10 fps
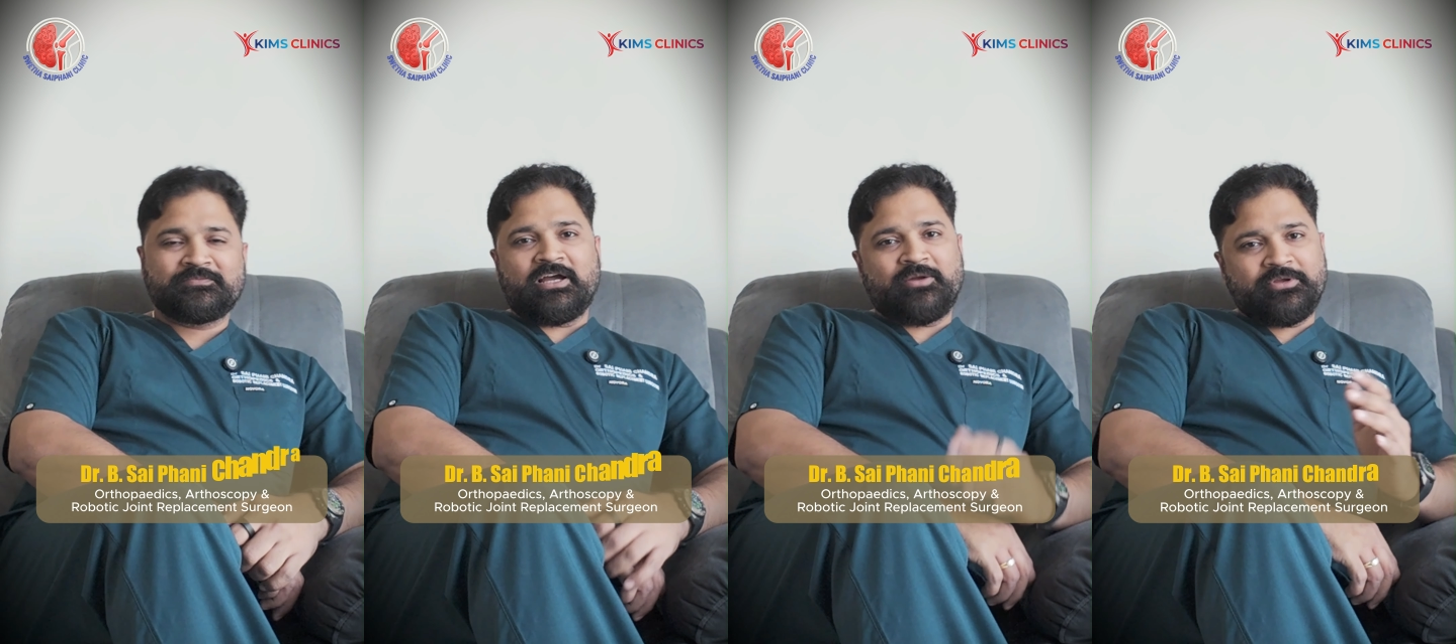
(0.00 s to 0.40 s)

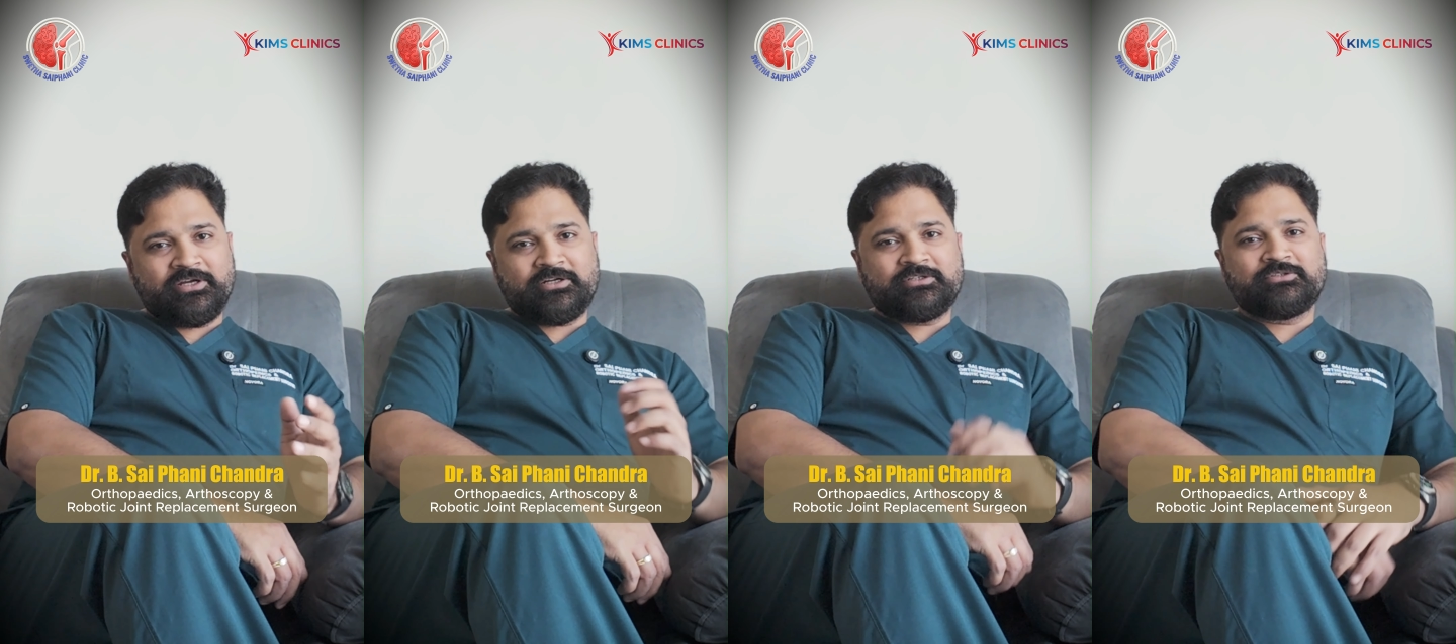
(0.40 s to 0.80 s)
I am
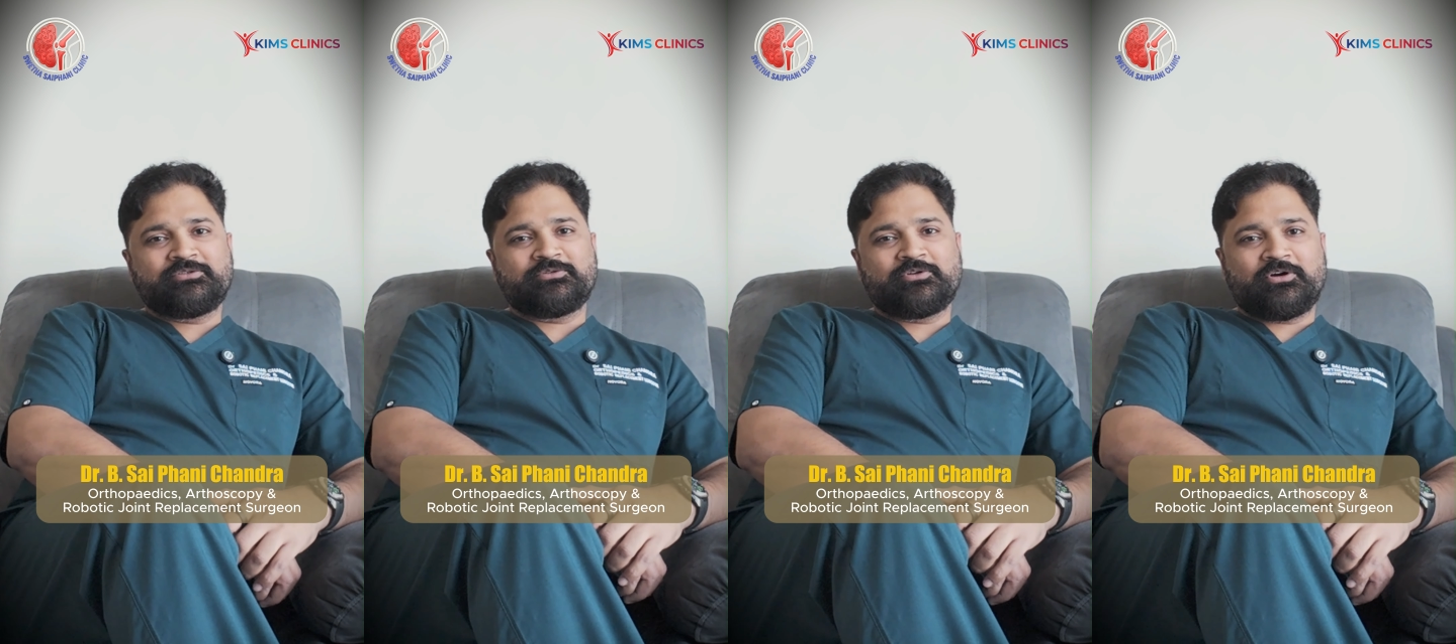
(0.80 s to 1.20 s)
here
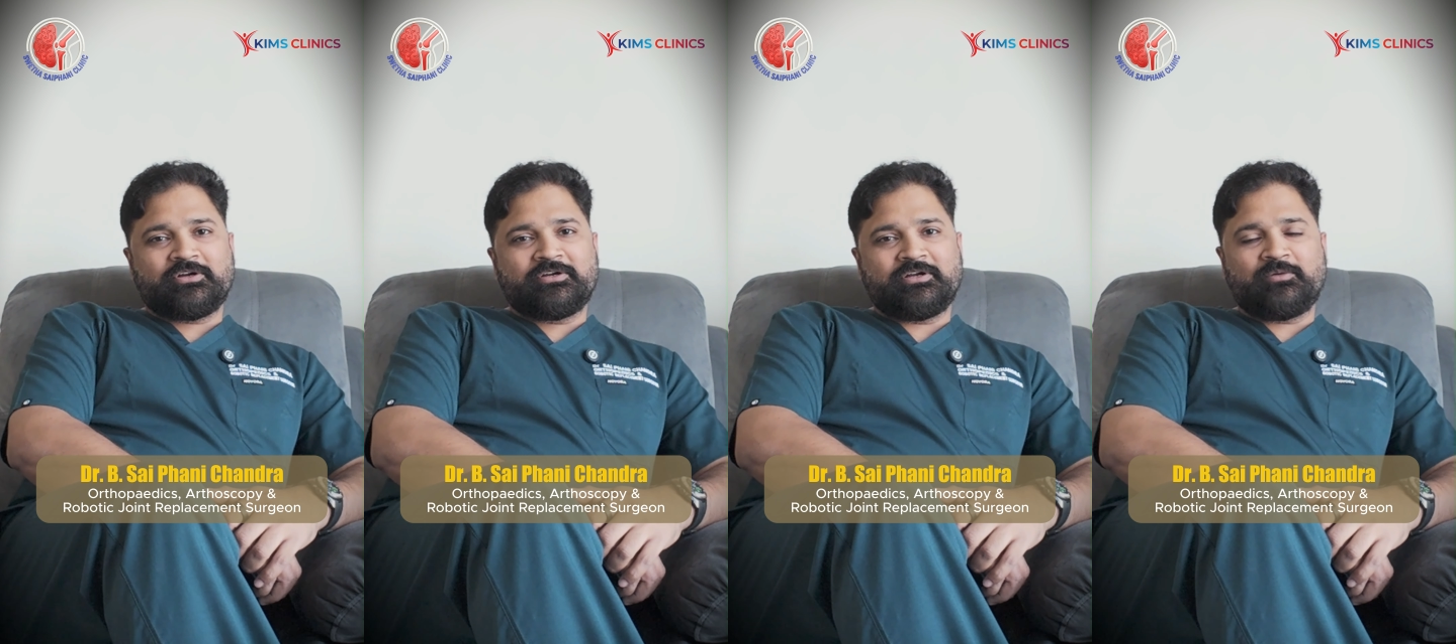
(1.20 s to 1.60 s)
to
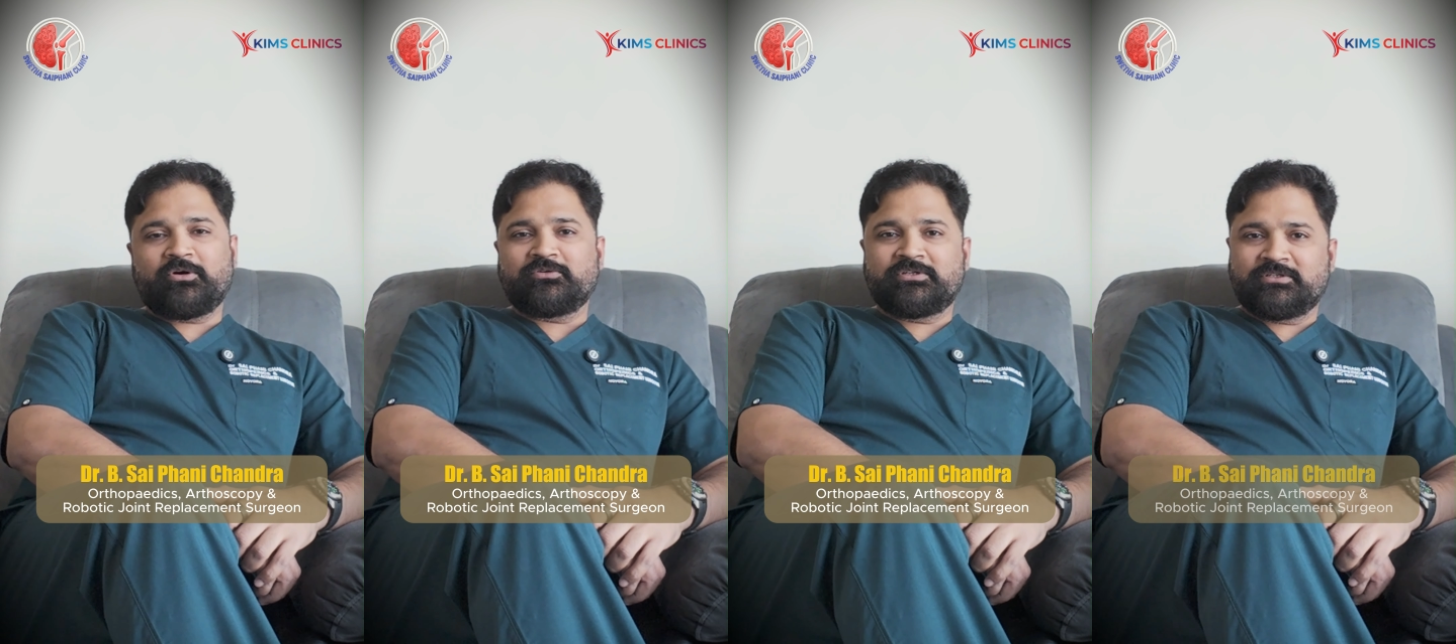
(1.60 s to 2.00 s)
talk
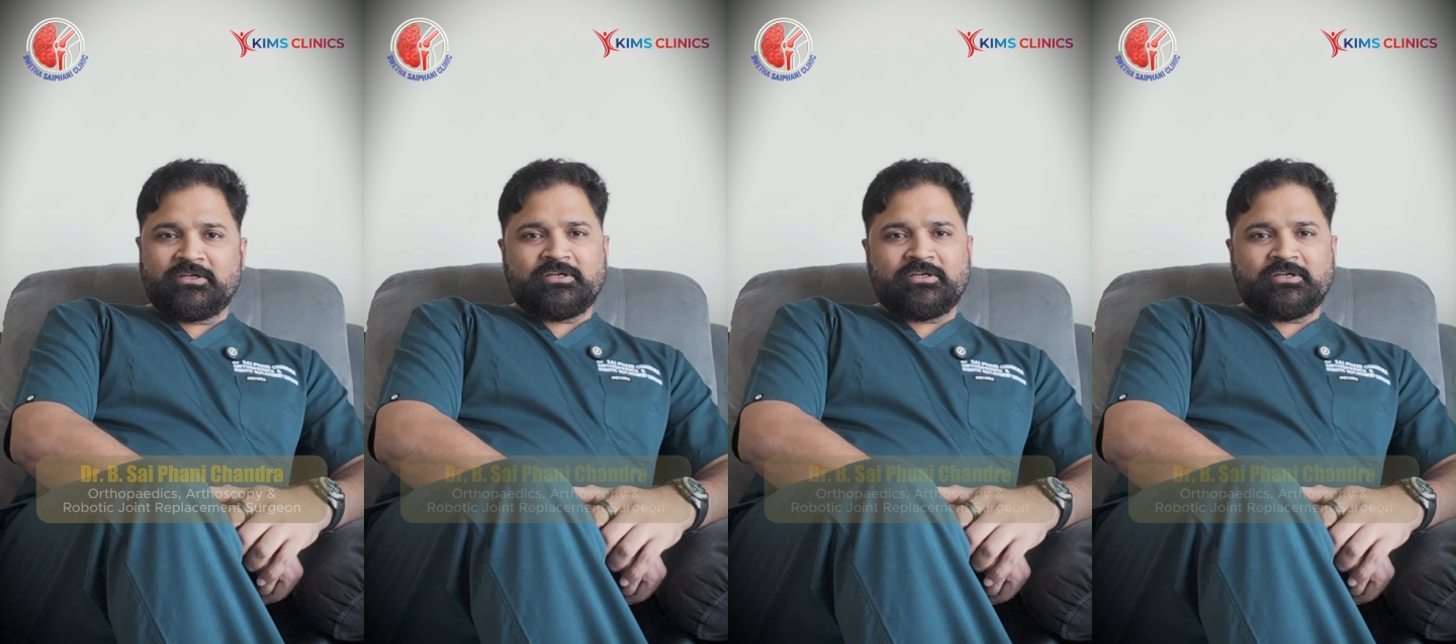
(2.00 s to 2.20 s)
about